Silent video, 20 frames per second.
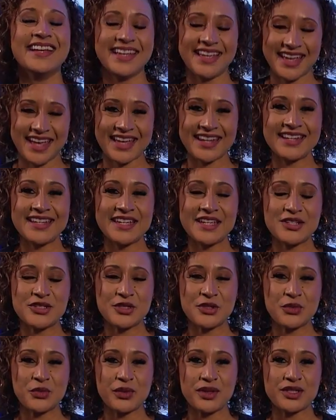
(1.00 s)
Heading
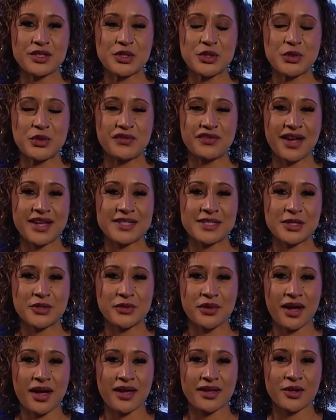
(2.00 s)
into week two of
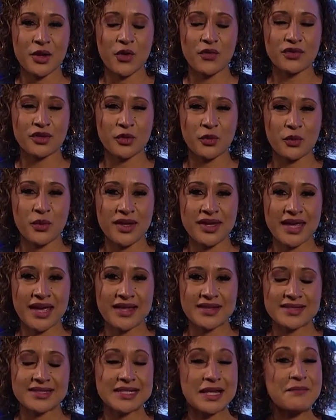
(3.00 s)
Iditarod over the weekend,
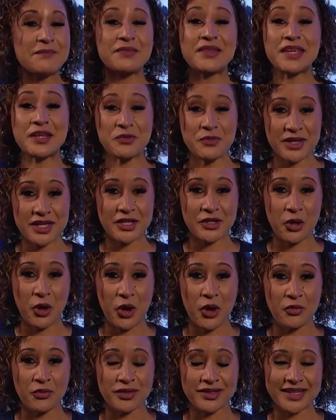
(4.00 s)
something we can
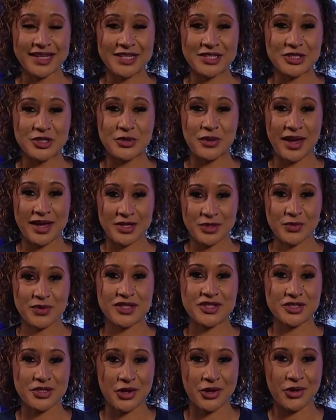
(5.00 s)
all relate to as we
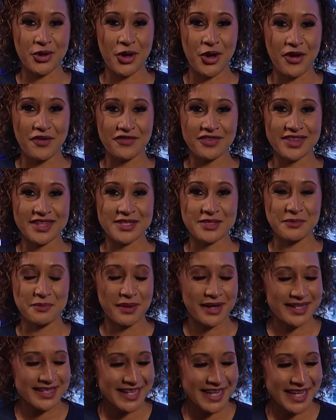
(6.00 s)
start off this
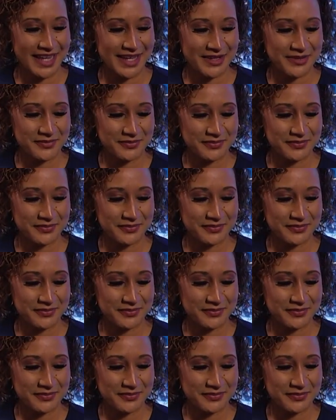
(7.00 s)
Monday.